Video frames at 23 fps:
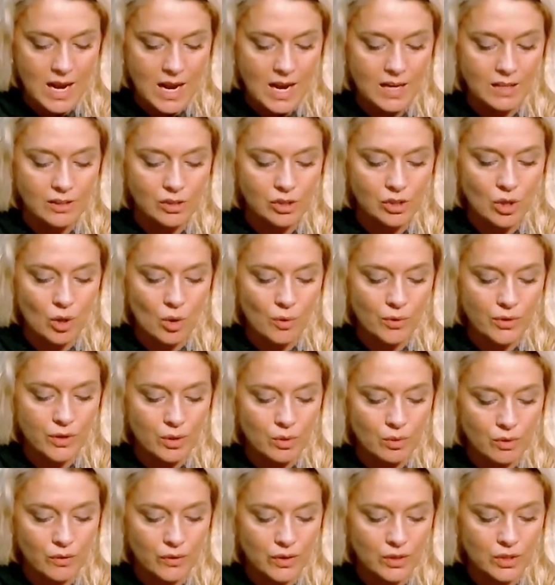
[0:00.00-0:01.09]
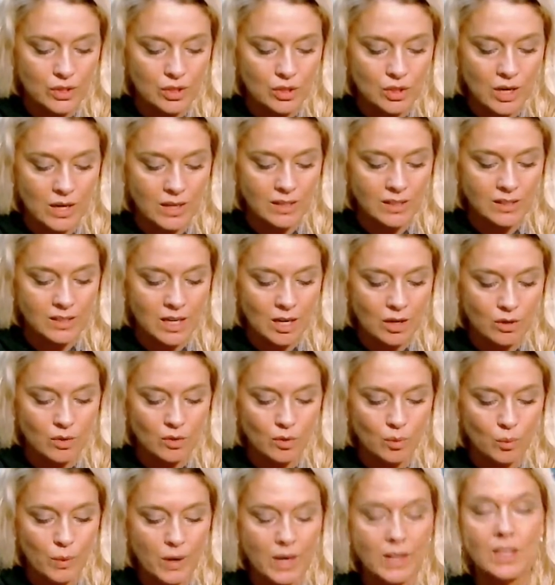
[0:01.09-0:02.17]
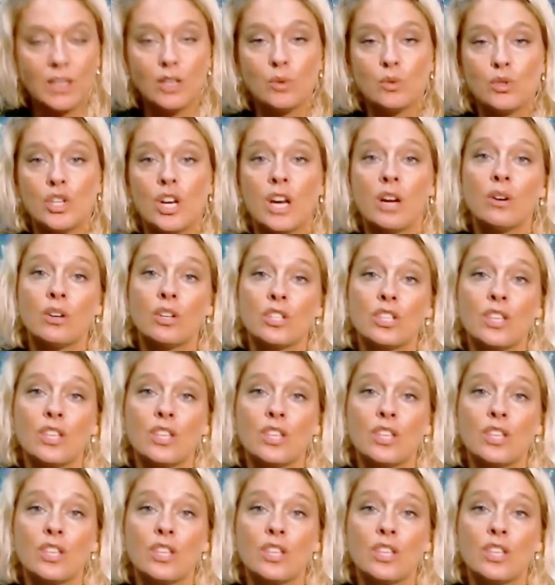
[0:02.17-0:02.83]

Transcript: And so the universe is trying to tell you the way that you cherish